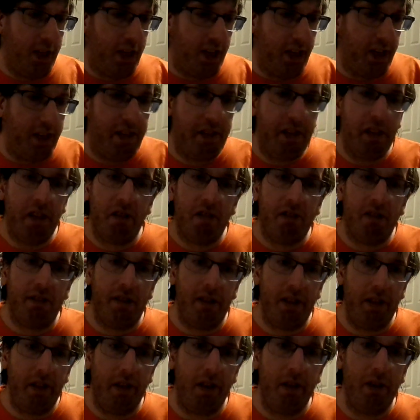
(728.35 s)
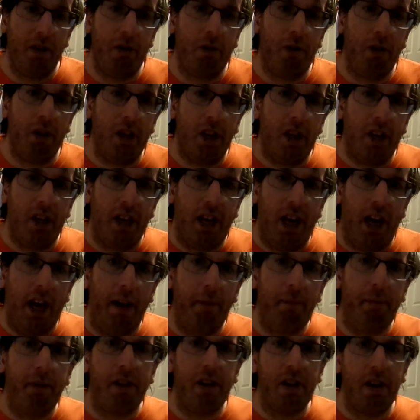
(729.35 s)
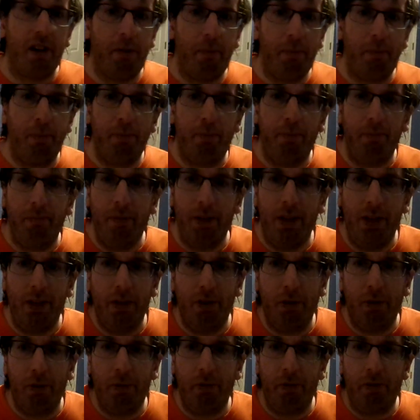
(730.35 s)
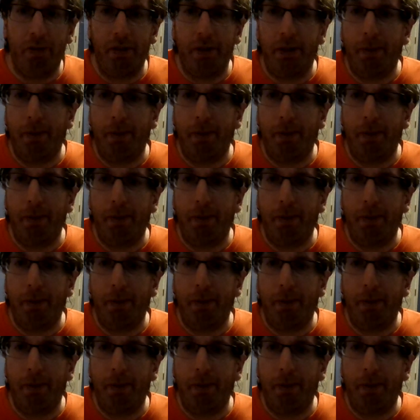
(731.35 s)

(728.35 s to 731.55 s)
until you know I become you know